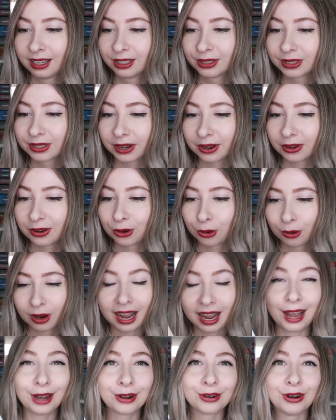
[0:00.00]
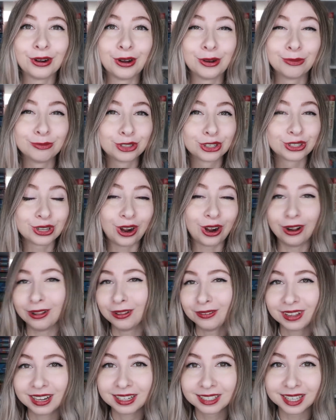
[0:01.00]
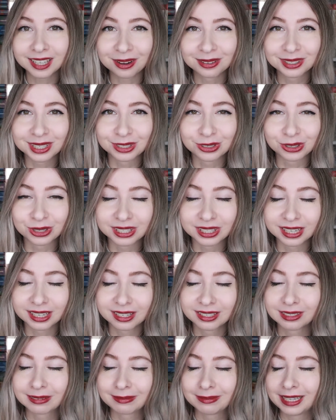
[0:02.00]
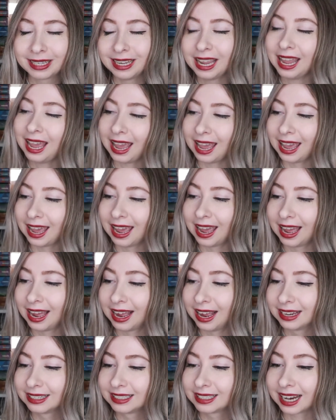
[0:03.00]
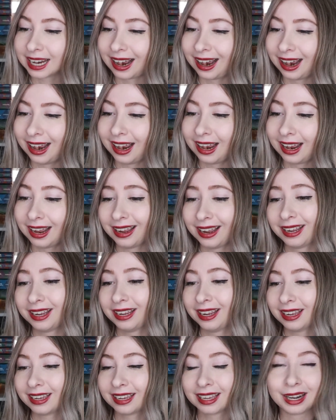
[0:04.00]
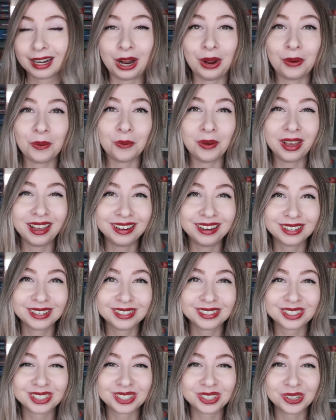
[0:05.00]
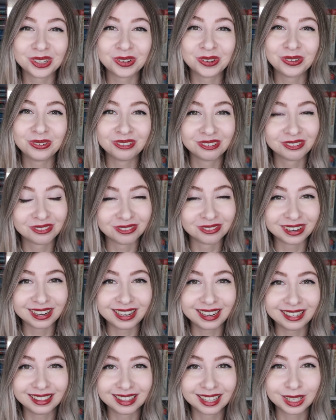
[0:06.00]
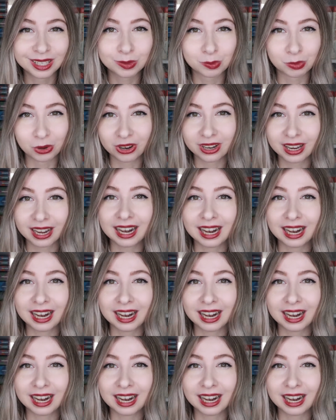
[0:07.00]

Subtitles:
So, I don't know. Just all of that sounds interesting to me, and I cannot wait to read this book.